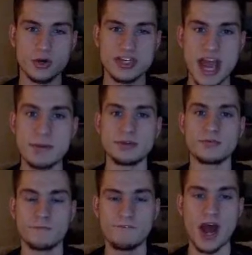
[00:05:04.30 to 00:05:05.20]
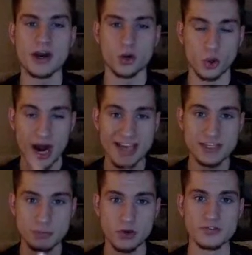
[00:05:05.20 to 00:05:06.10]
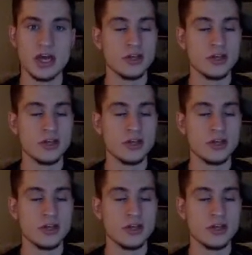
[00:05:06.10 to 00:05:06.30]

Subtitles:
of damage from Fire or Ice moves.